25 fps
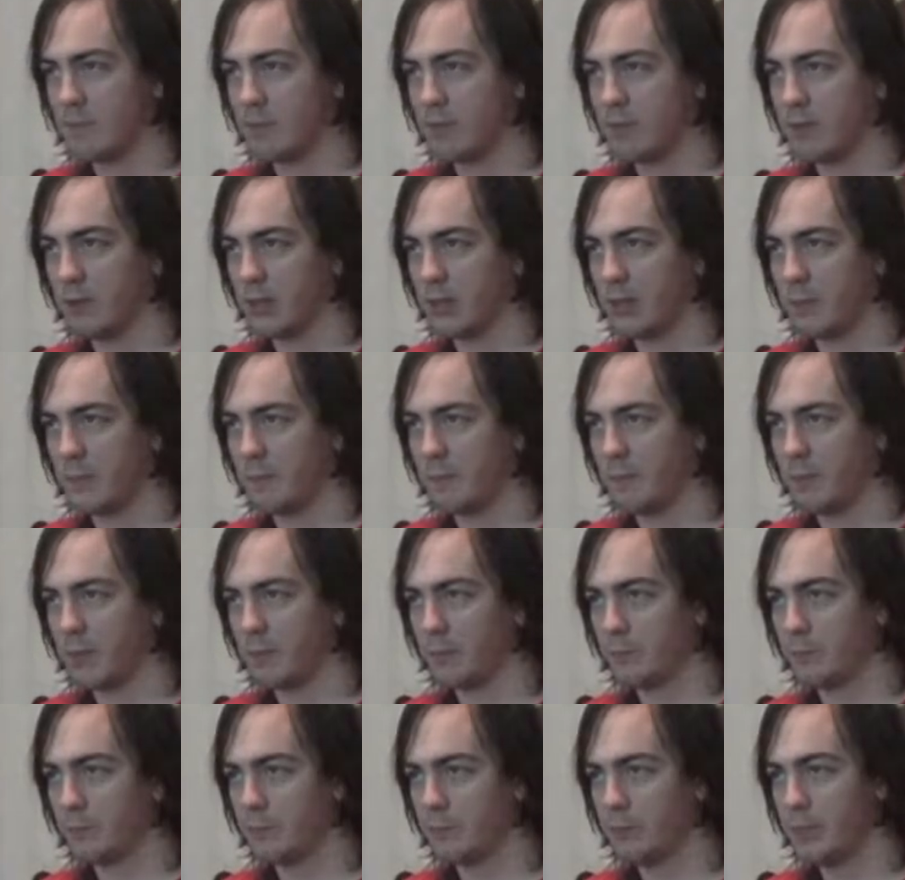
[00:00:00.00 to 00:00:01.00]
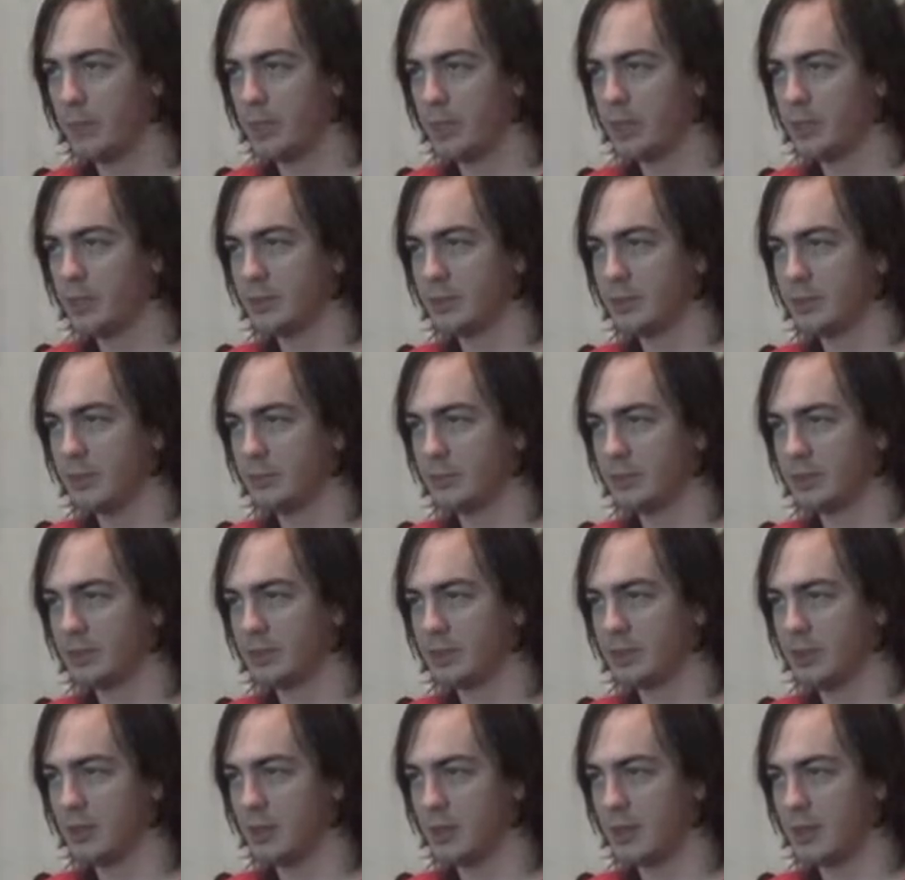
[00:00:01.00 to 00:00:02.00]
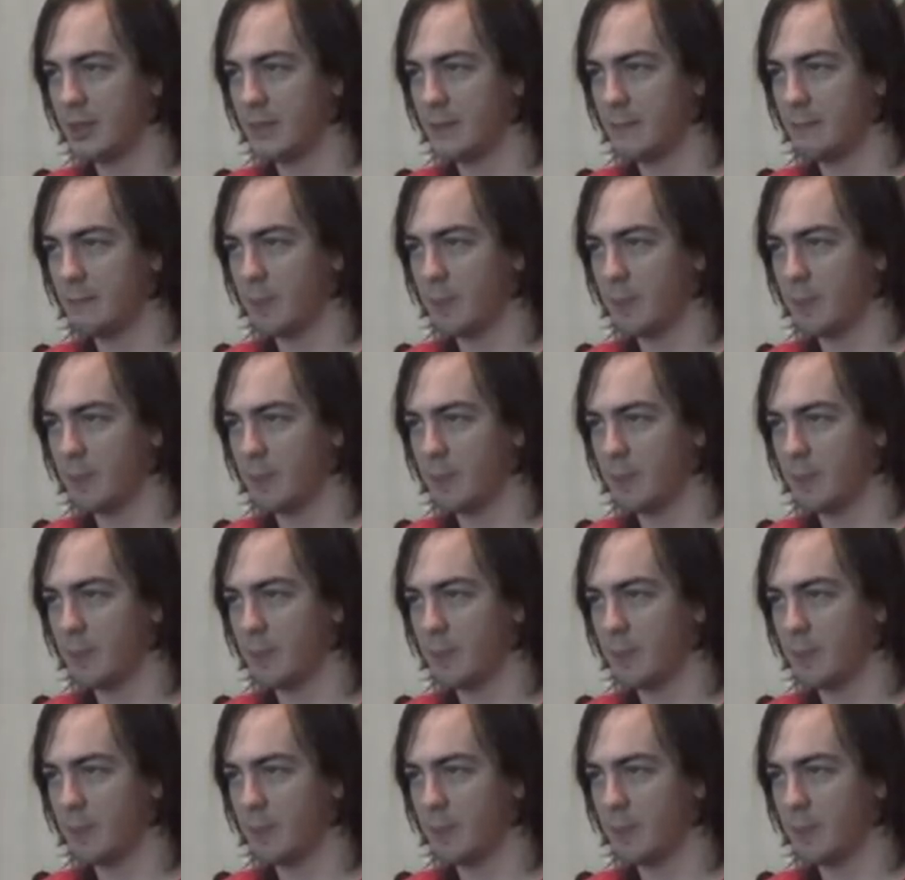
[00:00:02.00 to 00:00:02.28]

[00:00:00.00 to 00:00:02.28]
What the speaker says: Okay. Pretty sure I'm going to start to get